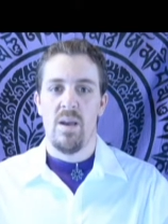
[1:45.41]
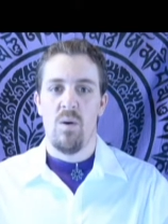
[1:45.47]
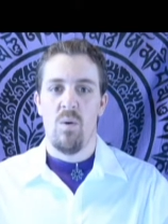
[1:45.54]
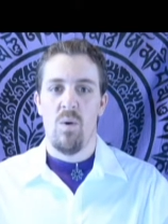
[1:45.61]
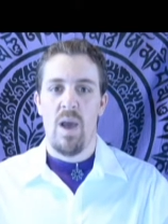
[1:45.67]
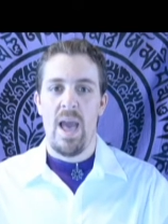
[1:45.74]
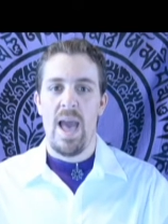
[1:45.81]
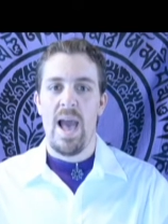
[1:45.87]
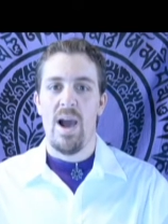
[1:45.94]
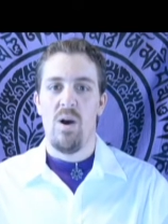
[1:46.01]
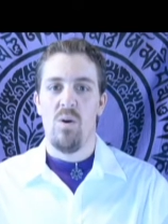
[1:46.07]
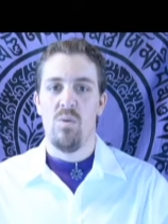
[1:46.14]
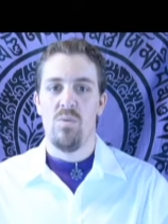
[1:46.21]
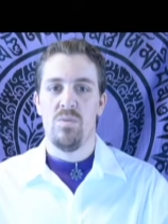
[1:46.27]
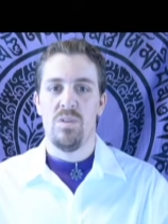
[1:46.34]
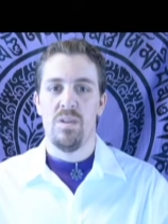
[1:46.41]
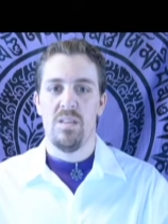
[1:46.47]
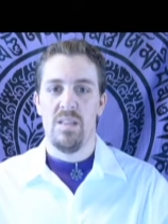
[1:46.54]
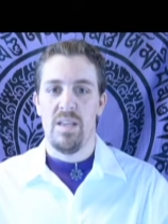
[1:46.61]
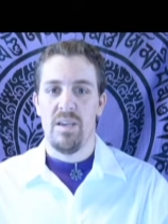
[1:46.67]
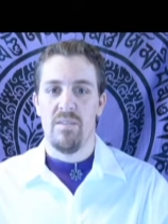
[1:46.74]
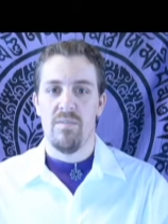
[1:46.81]
how to
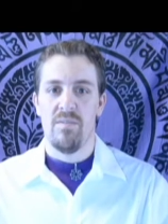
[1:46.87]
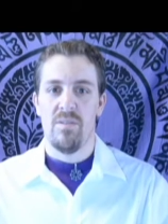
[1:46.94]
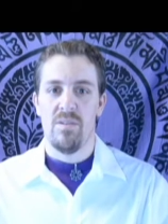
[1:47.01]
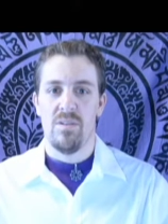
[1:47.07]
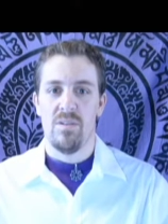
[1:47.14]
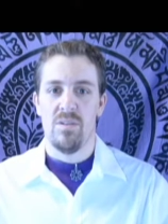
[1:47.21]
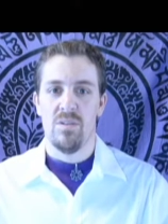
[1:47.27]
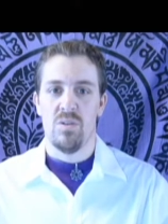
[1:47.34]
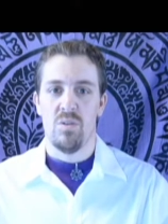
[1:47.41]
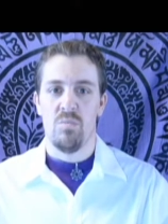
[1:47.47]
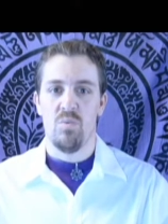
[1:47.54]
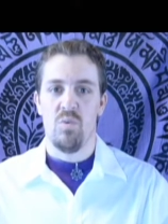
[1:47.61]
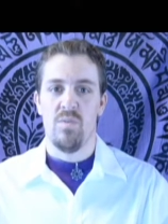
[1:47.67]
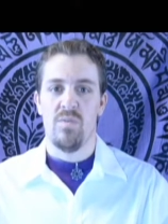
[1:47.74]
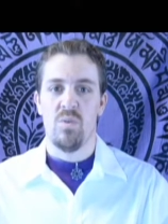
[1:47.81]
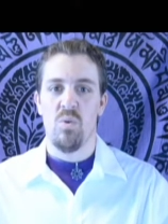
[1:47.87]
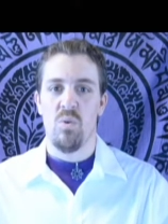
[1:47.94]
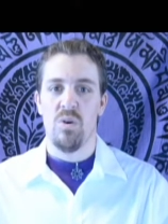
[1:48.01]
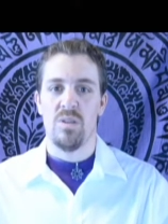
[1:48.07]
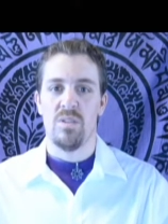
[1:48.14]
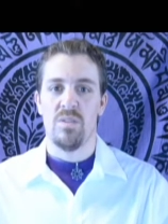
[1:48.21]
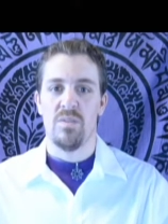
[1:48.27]
live, to move
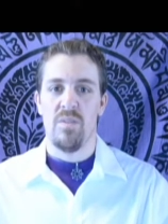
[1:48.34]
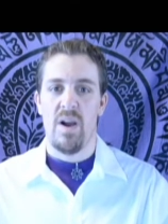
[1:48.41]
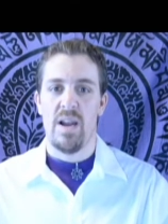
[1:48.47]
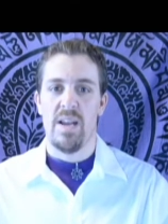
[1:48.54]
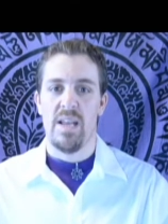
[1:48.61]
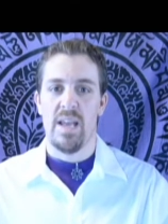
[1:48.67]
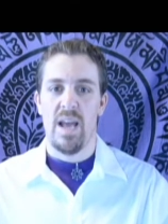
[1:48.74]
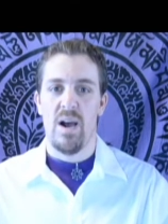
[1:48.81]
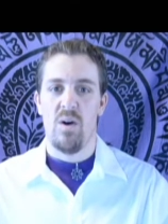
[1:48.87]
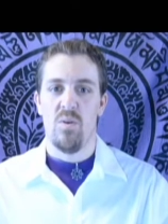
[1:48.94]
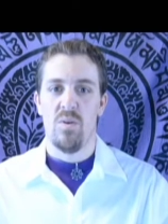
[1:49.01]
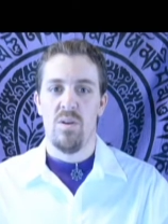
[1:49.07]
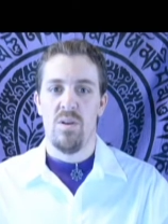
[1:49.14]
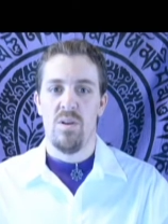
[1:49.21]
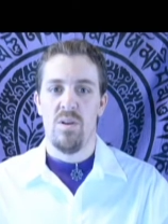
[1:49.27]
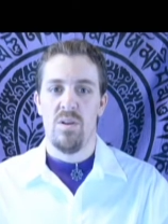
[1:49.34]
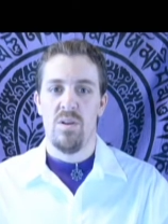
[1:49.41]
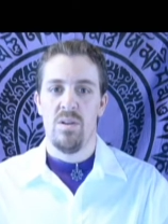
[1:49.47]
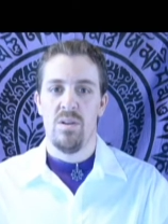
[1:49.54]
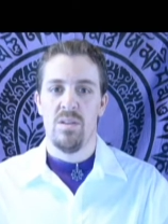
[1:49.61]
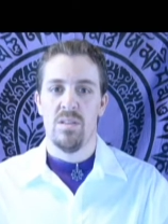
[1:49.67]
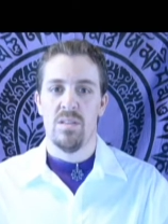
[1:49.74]
towards finding out,
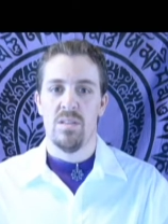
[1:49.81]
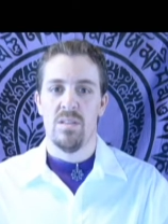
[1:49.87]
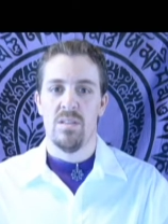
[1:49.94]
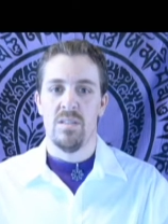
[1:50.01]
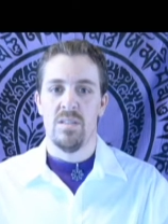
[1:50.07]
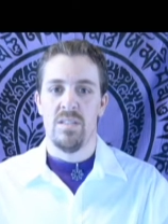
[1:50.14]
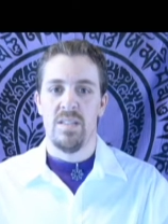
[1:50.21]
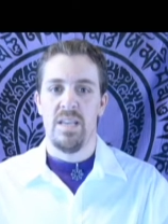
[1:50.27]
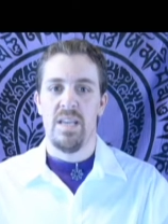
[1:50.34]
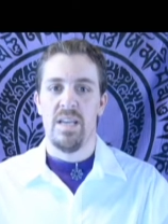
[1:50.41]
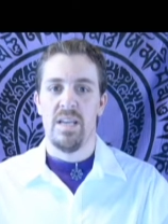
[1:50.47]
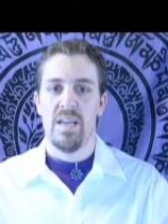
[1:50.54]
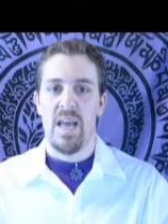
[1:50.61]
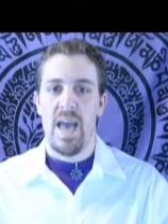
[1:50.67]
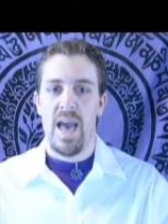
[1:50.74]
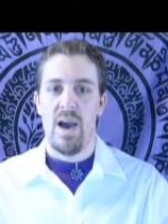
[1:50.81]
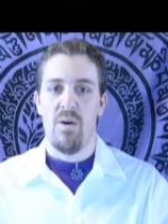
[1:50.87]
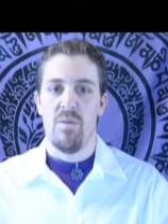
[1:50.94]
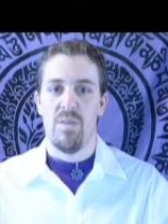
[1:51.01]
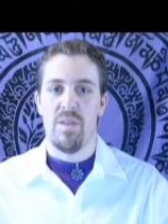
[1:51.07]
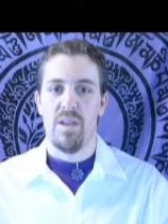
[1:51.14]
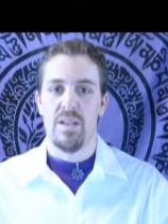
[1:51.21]
seeing how
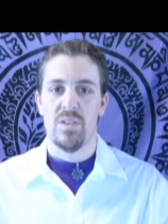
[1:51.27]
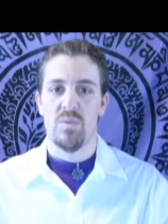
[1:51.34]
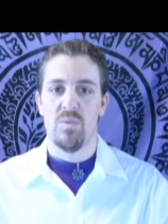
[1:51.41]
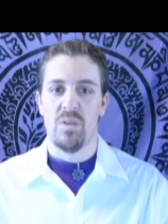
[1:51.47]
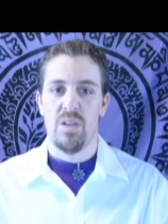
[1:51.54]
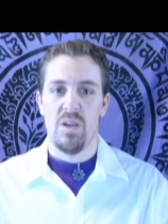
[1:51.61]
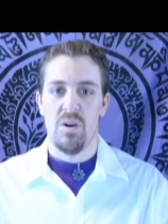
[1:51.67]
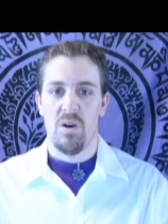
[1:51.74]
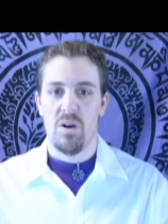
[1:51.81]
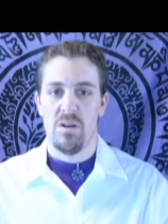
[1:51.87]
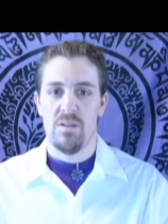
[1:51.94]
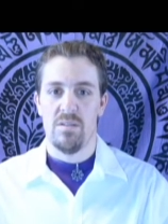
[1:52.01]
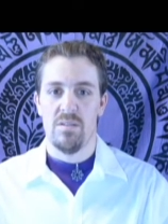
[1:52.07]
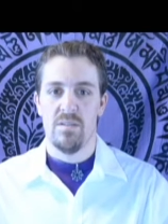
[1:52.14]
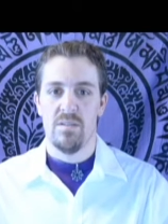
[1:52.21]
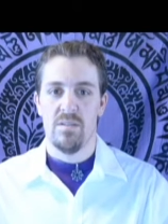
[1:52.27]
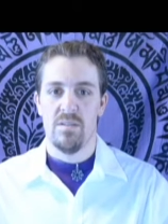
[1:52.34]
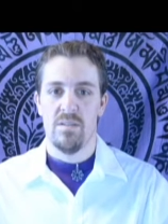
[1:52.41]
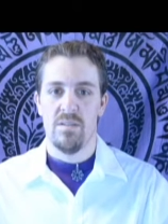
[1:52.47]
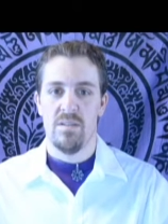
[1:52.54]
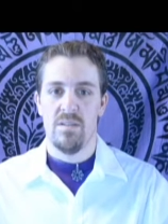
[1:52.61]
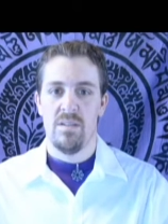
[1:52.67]
things really are,
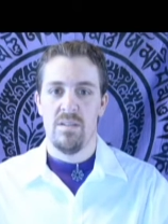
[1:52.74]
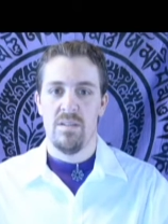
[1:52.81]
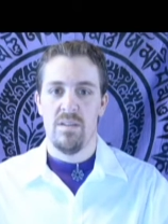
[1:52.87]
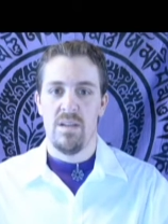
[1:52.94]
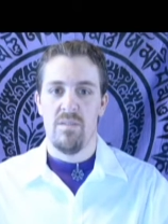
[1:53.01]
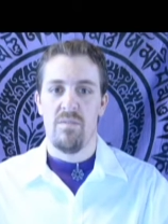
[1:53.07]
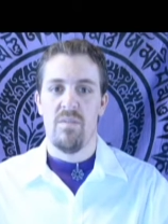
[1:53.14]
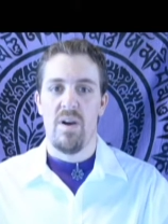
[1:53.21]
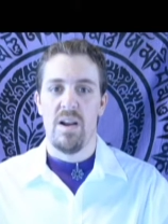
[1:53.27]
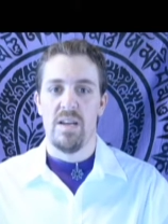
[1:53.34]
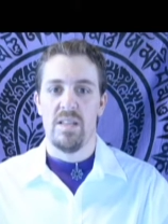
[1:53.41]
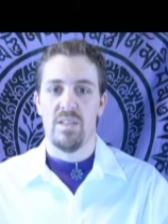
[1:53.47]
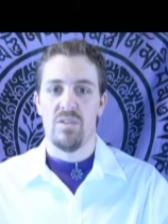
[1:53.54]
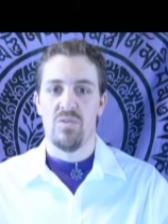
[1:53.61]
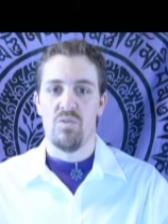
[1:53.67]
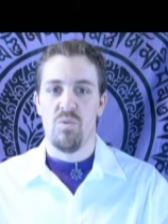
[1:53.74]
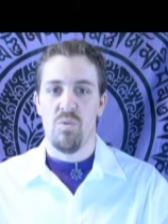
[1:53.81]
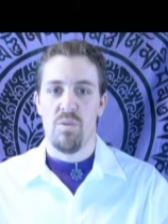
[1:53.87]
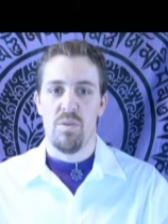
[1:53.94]
and finding the truth.